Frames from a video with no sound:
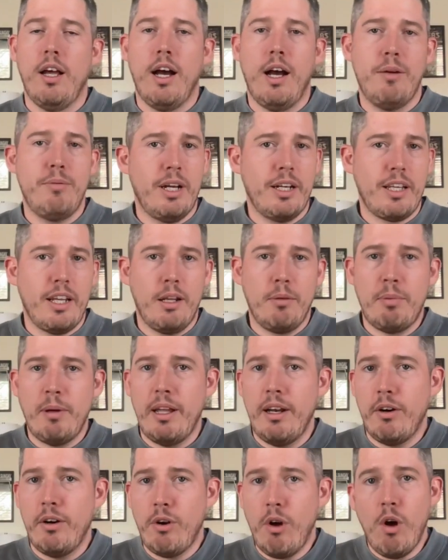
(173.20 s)
I'm not getting
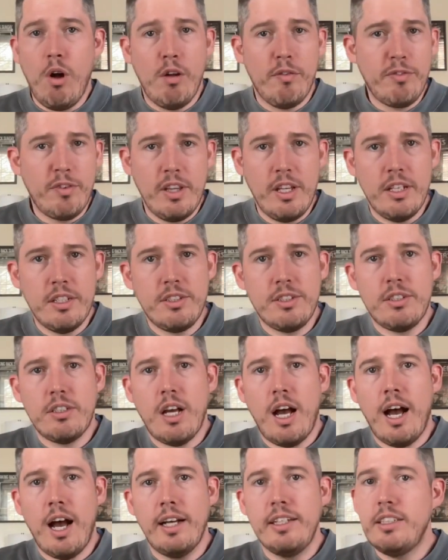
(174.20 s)
paid at all for this.
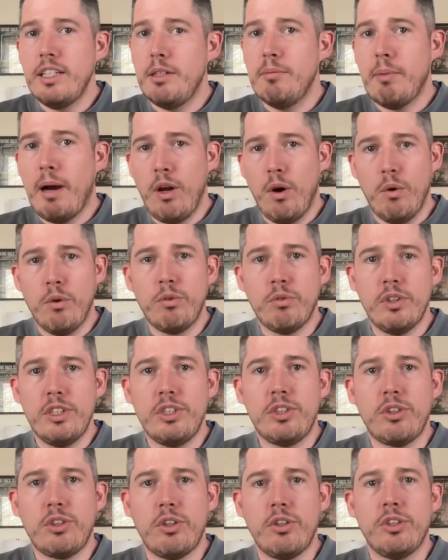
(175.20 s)
I did my own
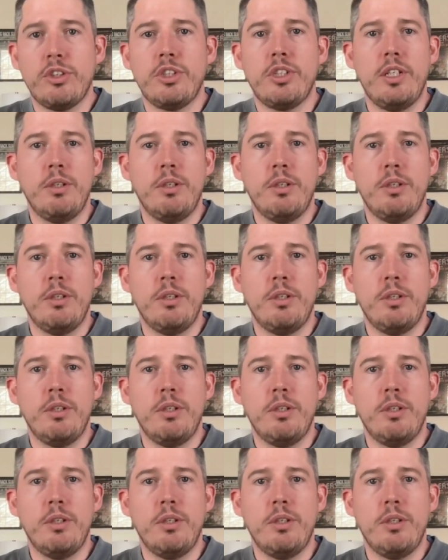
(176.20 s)
research.